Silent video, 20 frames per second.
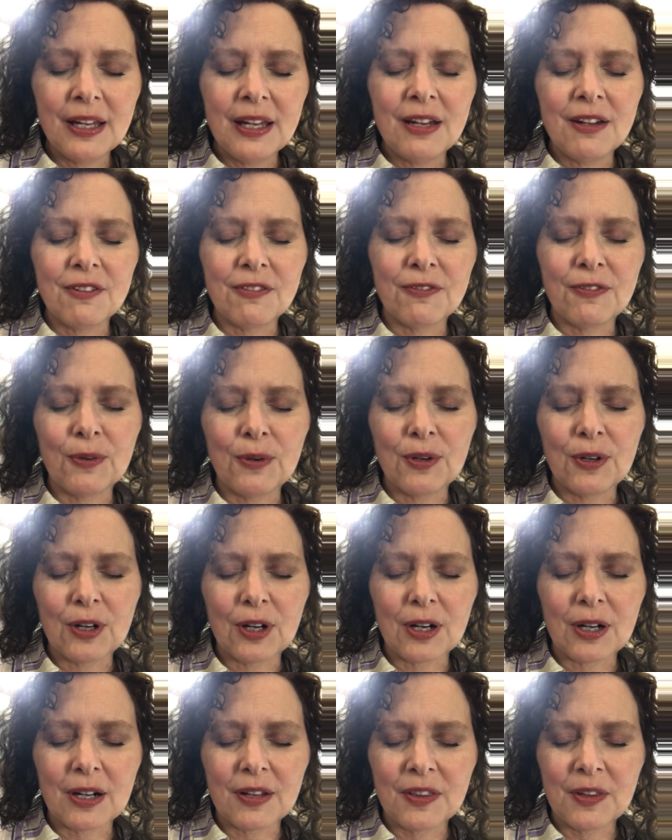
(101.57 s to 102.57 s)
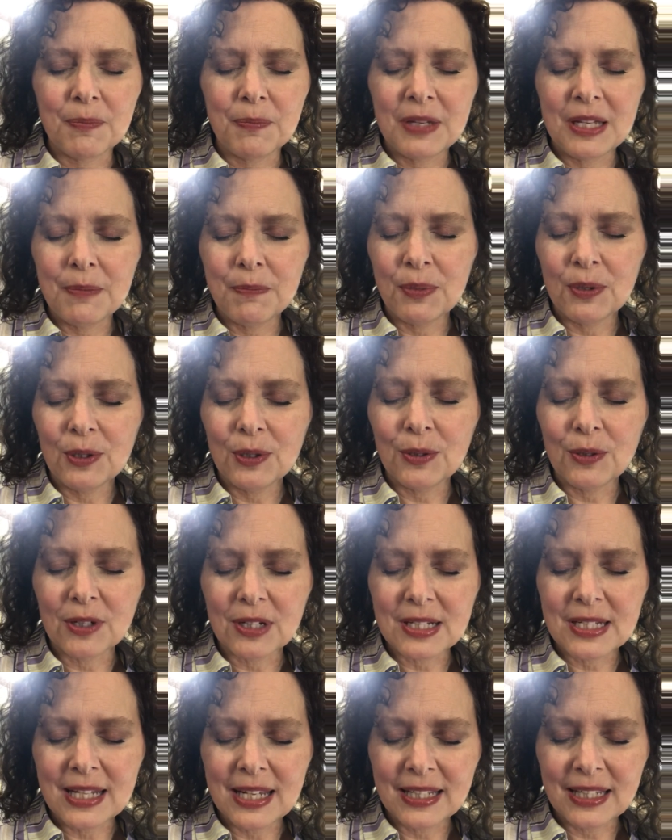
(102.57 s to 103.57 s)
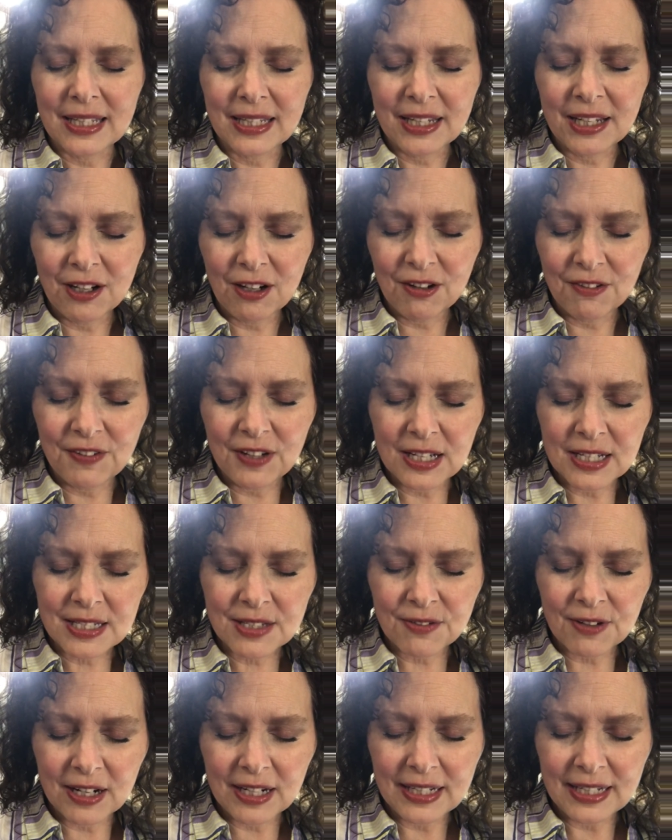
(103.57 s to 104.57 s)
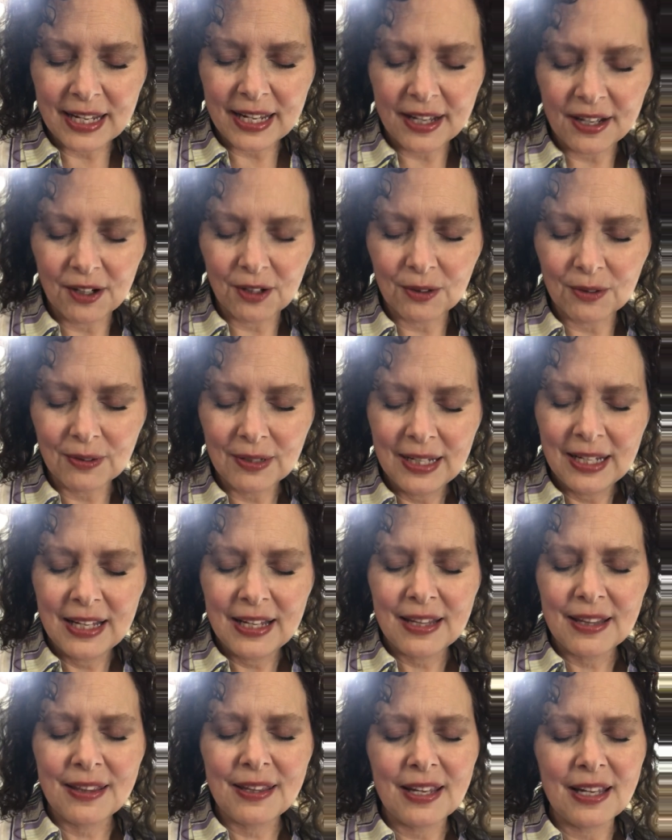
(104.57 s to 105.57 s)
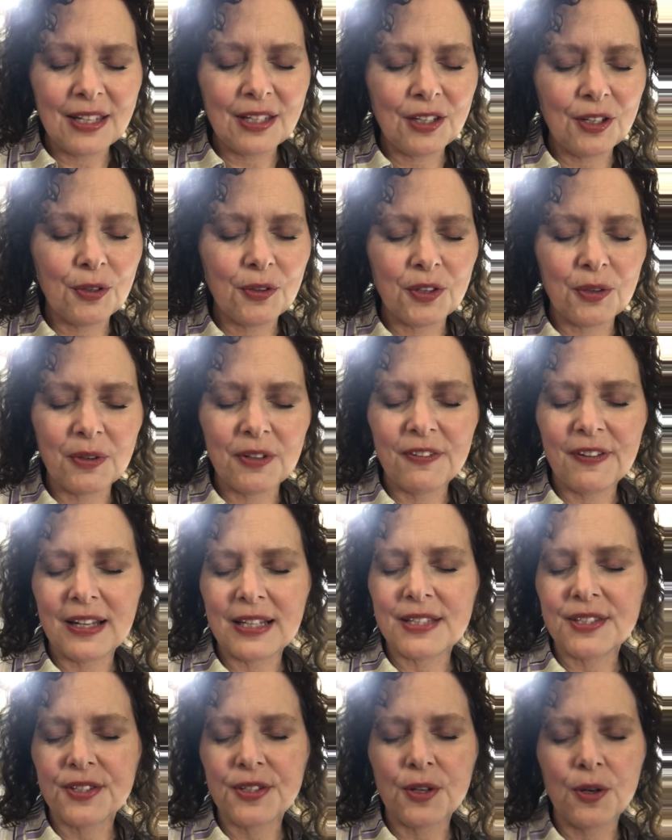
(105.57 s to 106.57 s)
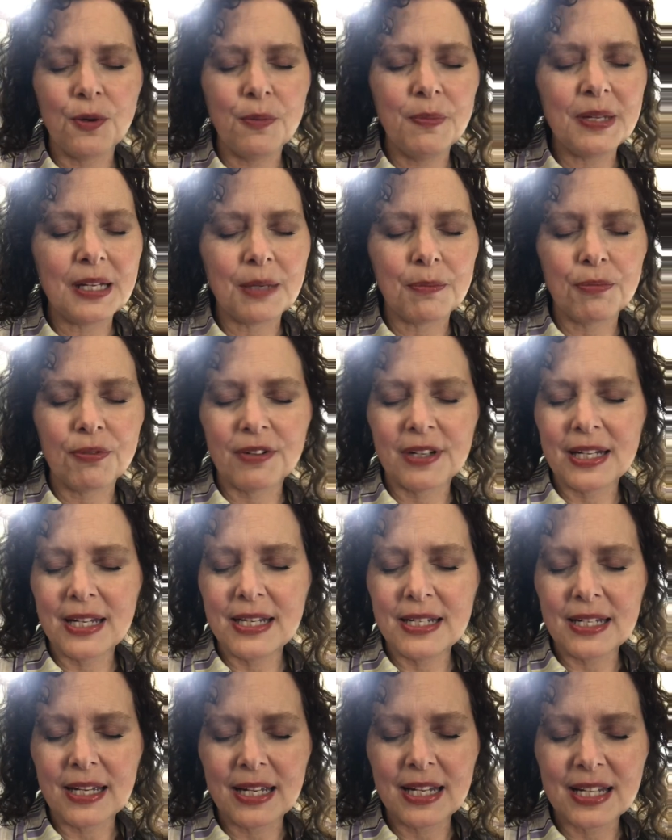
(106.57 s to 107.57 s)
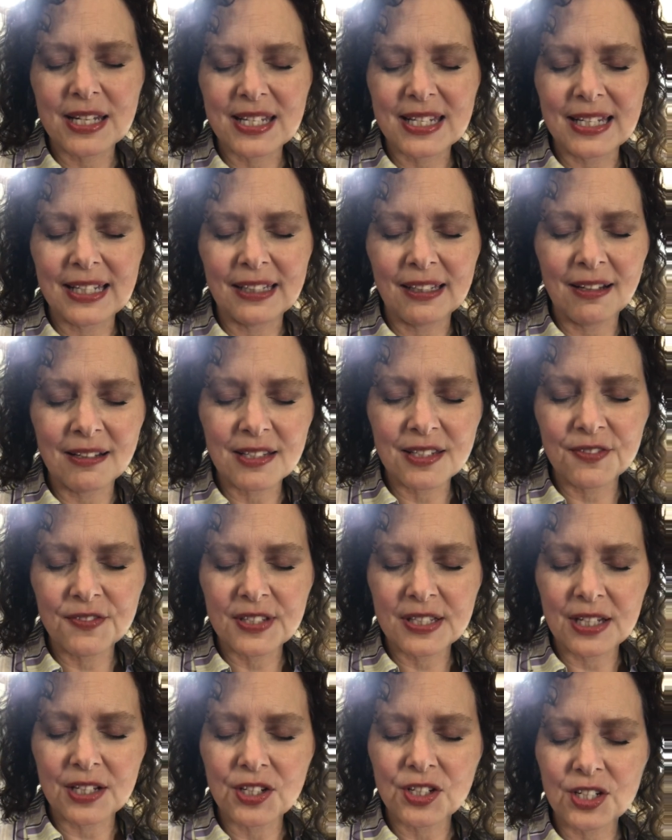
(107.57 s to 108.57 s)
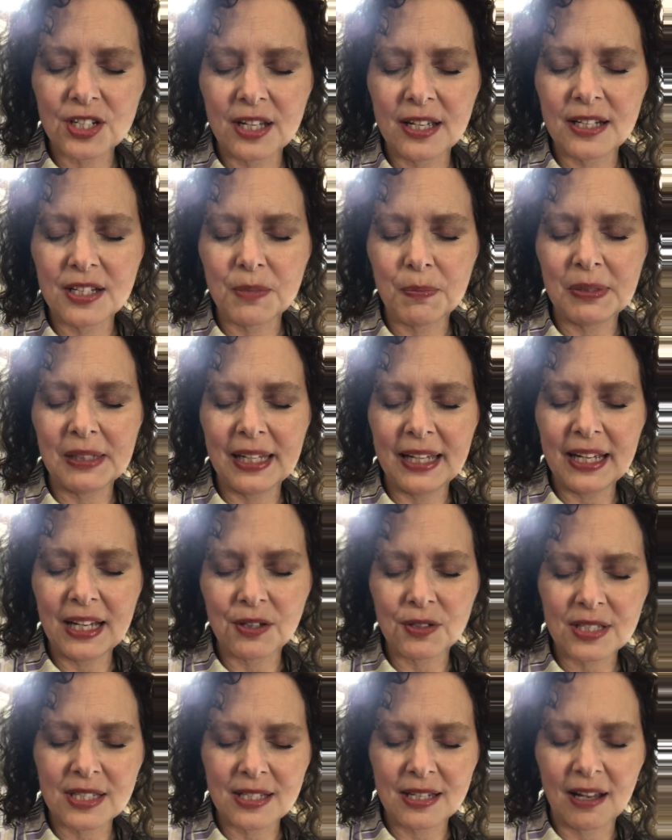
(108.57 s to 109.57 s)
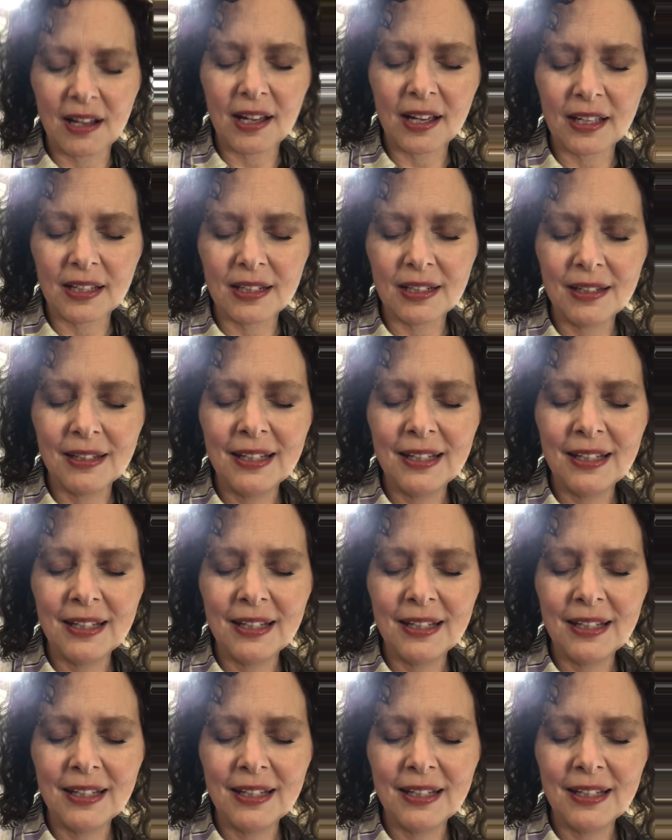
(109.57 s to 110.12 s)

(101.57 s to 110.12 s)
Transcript: for the people who are taking care of us right now. Thank you that we've had so many pretty days and lots of sunshine to play outside.